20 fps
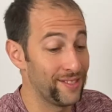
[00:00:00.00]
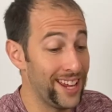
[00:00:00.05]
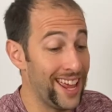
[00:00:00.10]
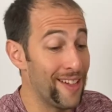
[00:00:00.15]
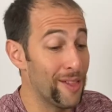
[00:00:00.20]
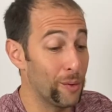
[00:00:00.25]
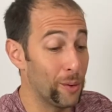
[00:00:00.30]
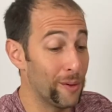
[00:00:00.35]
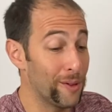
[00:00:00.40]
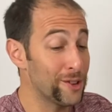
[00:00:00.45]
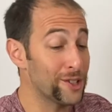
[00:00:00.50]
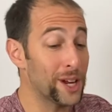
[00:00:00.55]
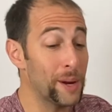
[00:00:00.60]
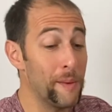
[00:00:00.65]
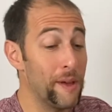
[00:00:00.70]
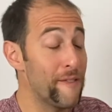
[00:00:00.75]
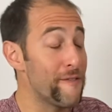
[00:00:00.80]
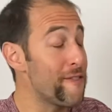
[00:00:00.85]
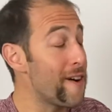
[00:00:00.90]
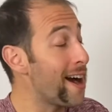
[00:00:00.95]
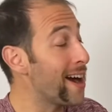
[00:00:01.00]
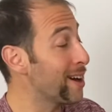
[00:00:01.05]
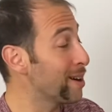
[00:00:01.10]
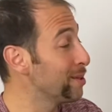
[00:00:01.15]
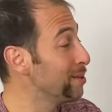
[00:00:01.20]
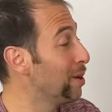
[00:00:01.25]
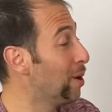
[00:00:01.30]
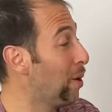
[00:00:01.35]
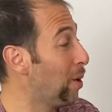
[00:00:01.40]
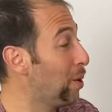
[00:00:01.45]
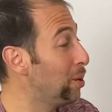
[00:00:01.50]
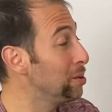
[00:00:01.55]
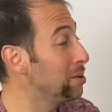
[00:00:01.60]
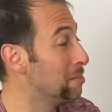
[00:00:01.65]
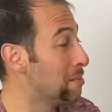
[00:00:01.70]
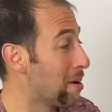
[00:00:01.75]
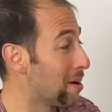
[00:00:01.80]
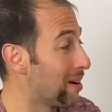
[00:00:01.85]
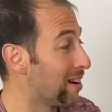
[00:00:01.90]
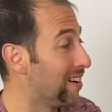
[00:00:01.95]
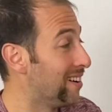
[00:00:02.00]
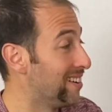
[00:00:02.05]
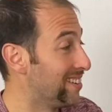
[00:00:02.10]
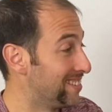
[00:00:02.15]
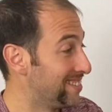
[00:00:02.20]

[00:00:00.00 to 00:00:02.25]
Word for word: Yeah, well there's gonna be fire in the hole tomorrow.